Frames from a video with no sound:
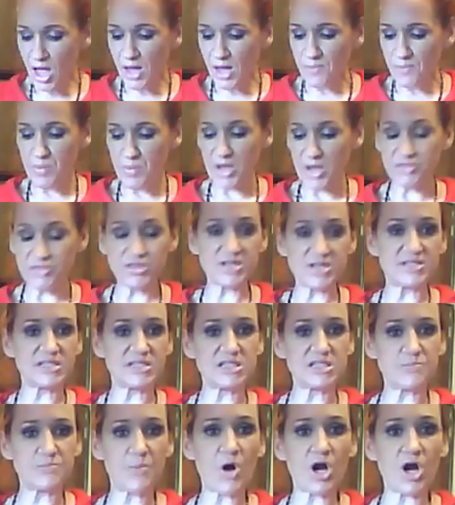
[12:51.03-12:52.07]
But this is
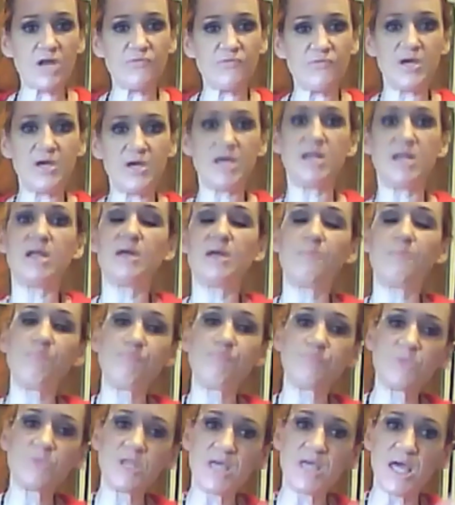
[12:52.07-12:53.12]
part of it.
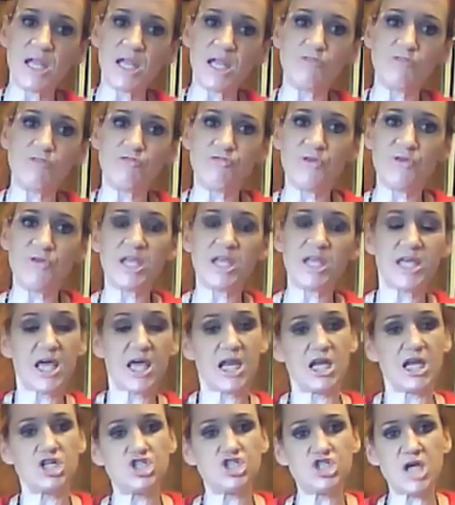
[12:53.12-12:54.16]
Getting fit,
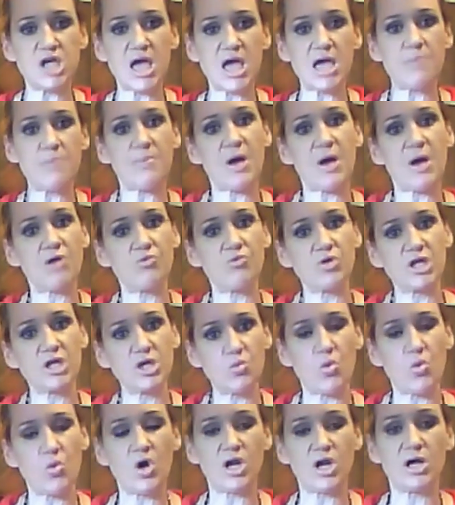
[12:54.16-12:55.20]
getting in shape. I really
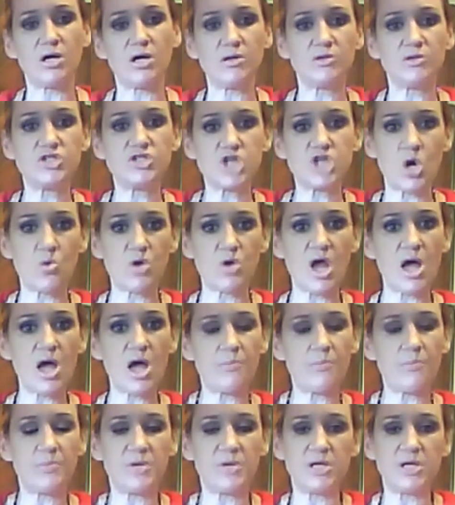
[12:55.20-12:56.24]
want to tone up,
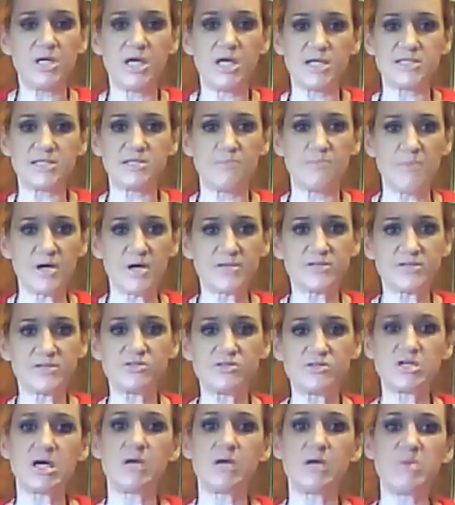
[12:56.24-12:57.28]
get some muscles
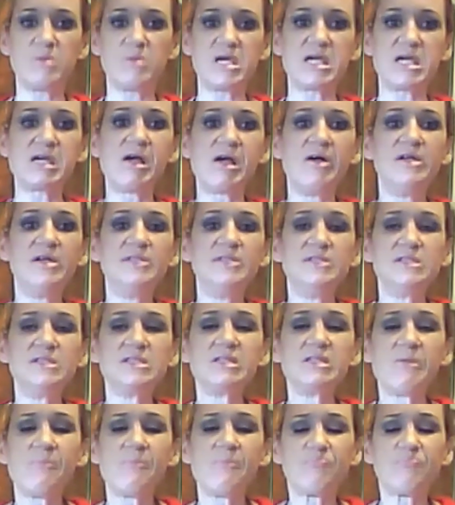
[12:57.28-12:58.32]
on me.
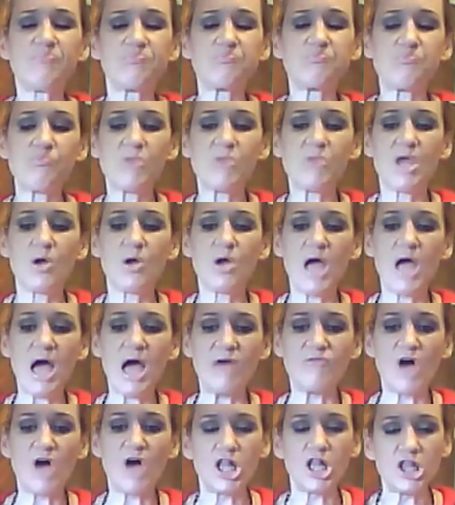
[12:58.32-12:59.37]

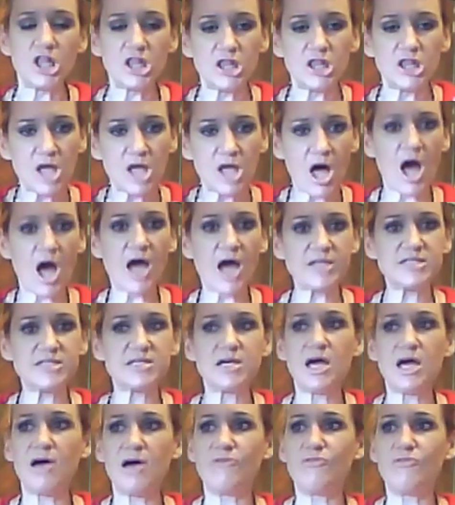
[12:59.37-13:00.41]
Have a lot
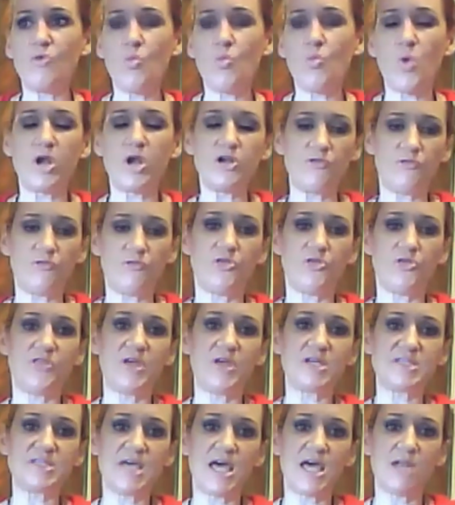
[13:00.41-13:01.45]
of wonderful
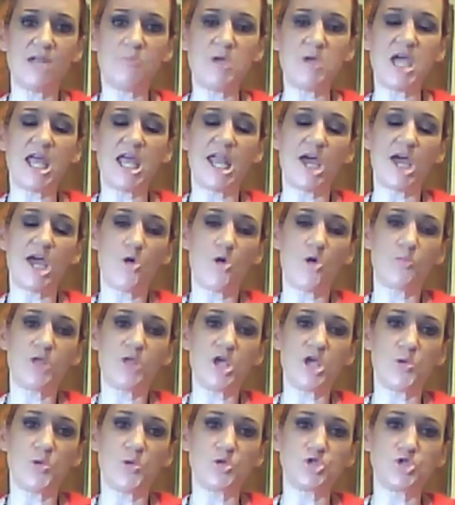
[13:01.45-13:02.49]
things ahead of me, and I hope that
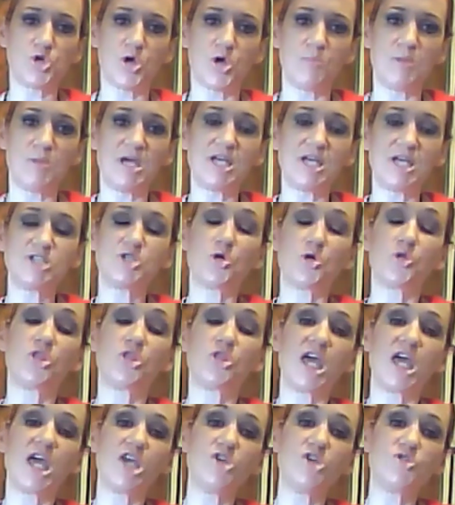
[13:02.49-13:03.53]
you'll join me. So
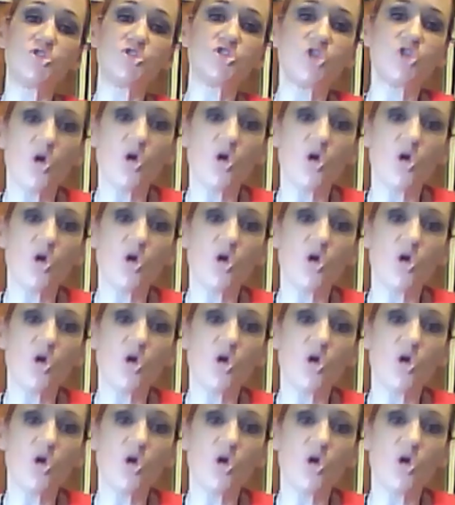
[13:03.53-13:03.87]
thank you so